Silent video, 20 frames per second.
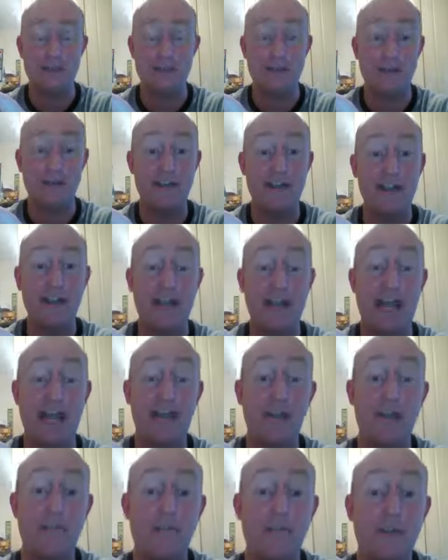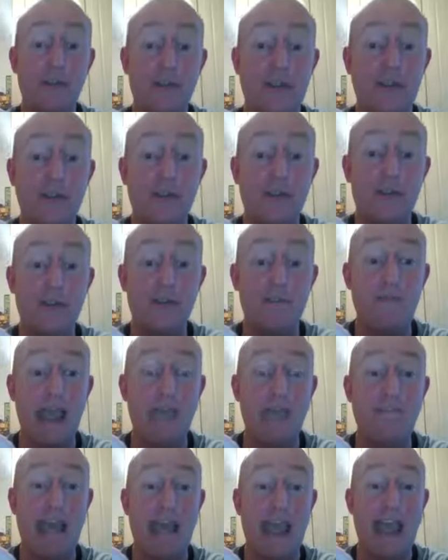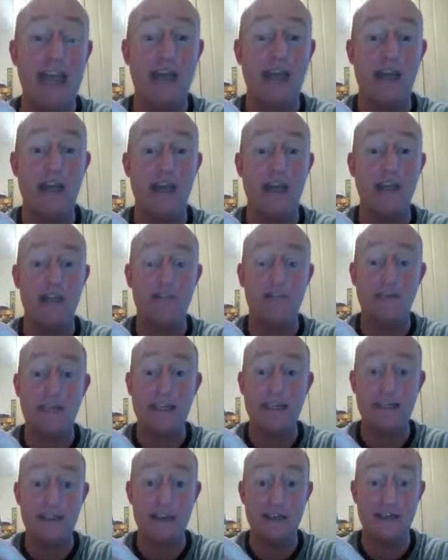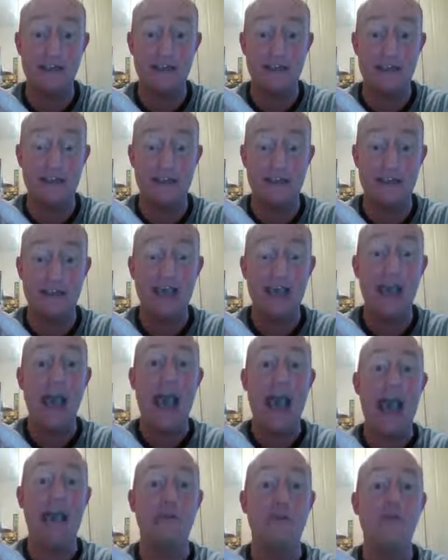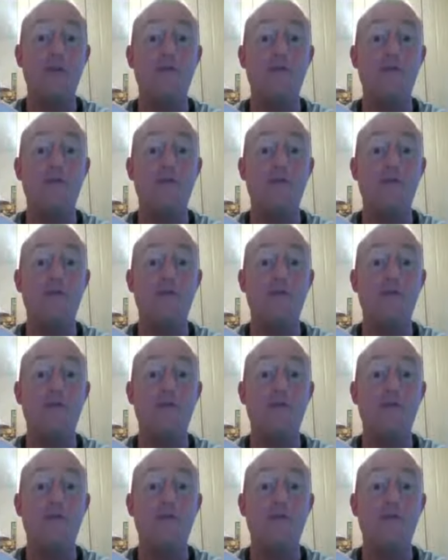I'm going to teach you how to predict newspaper headlines weeks in advance, how